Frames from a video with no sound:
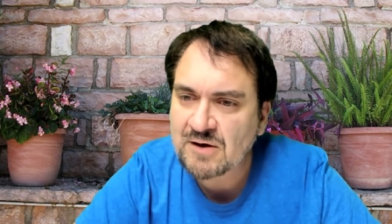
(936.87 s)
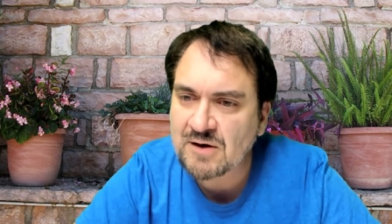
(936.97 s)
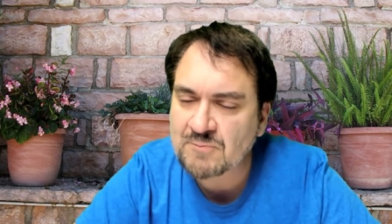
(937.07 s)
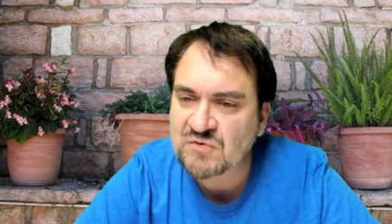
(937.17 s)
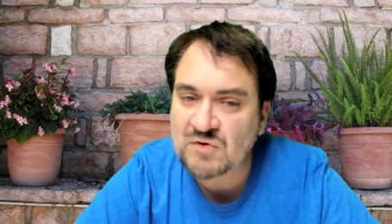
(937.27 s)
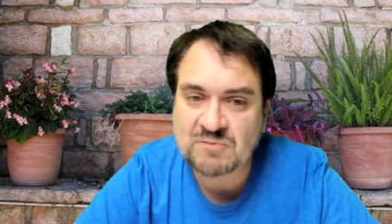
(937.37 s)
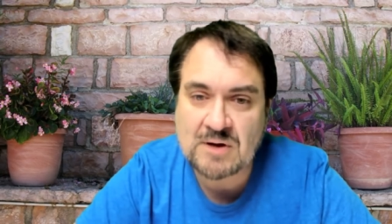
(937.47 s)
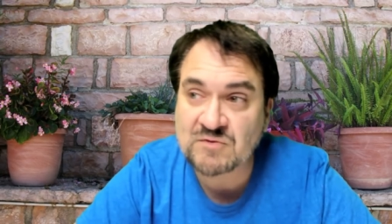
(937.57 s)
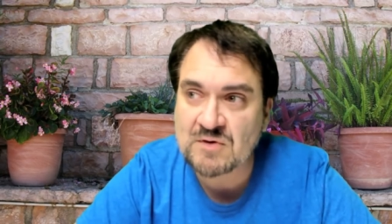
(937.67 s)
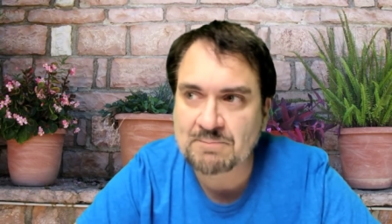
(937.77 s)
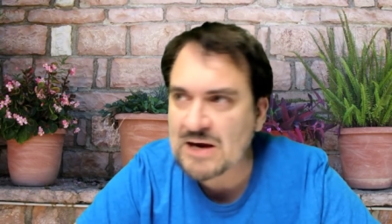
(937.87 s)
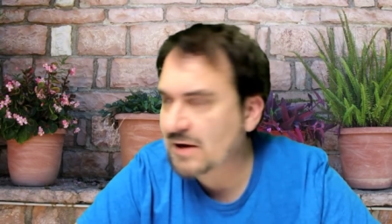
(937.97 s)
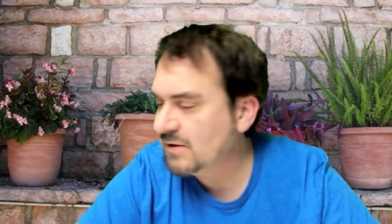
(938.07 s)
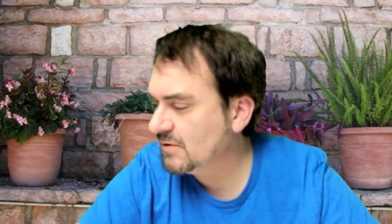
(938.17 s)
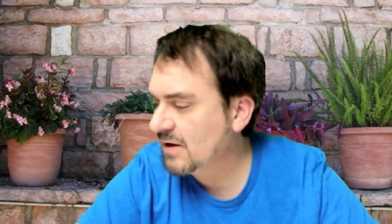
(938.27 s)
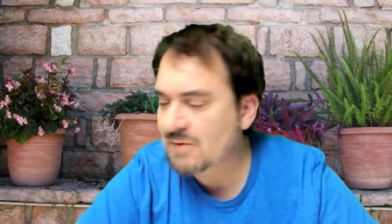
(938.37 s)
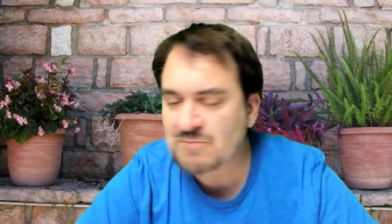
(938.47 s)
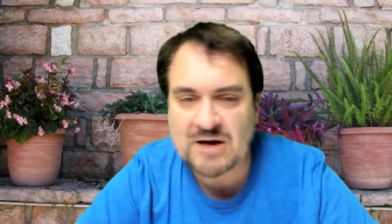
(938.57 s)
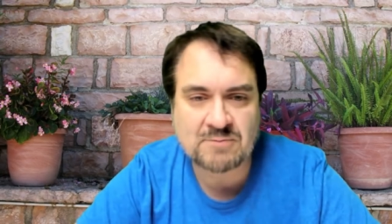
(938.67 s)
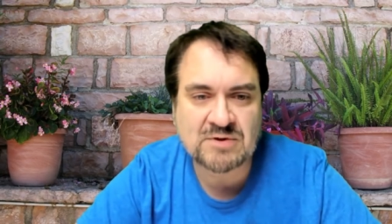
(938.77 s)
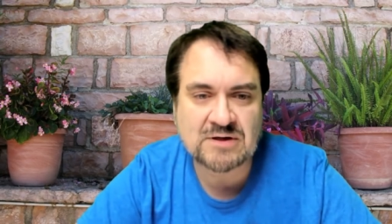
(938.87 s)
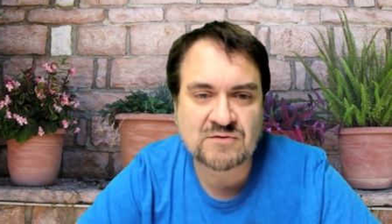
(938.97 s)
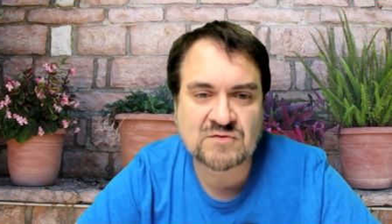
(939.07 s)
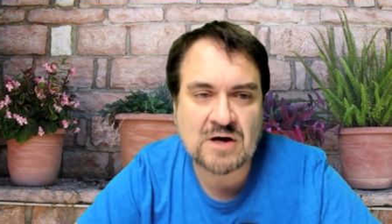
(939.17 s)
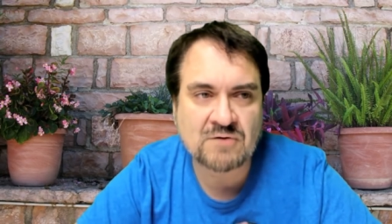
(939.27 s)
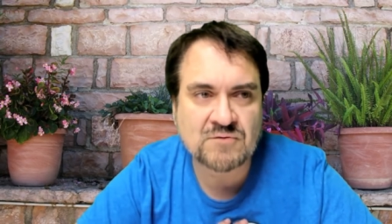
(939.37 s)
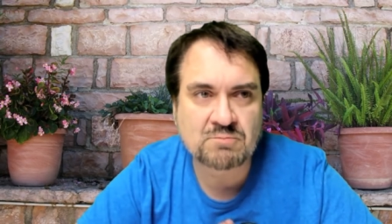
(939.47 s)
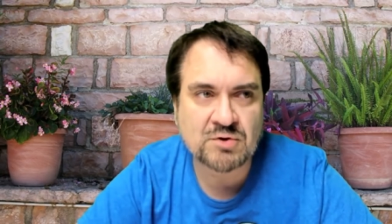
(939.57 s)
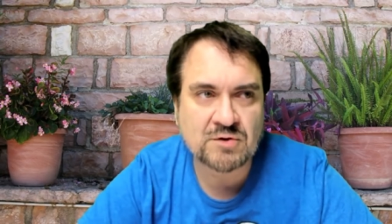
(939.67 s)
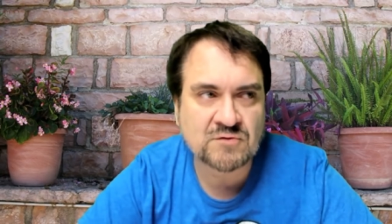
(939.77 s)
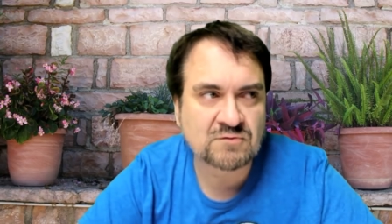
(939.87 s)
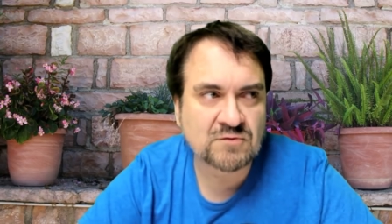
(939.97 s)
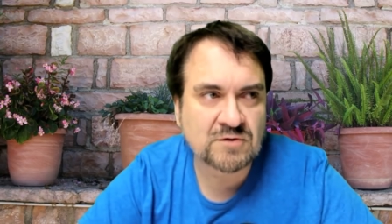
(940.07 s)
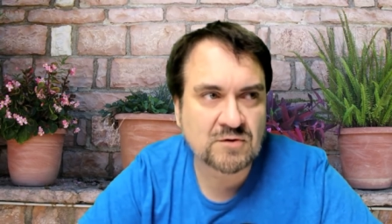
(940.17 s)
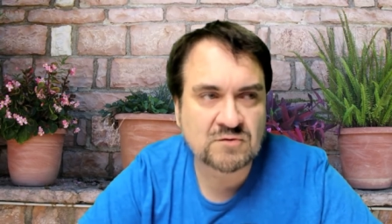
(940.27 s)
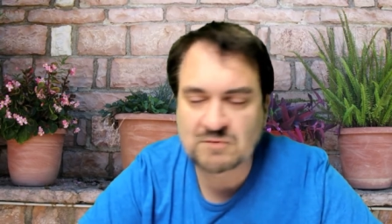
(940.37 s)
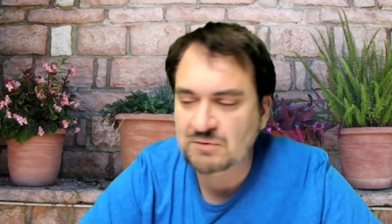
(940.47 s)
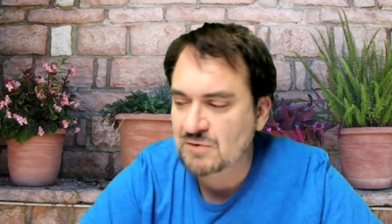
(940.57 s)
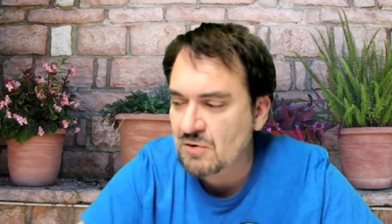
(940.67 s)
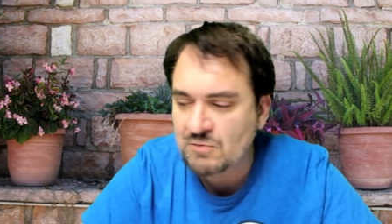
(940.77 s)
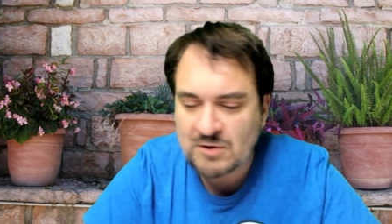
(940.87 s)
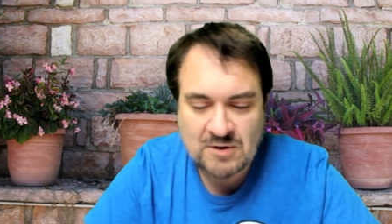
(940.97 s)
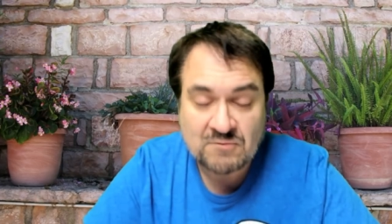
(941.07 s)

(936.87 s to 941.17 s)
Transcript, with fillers: Um, sometimes I'm bad on that. I'm not a big cell phone person, for those of you know.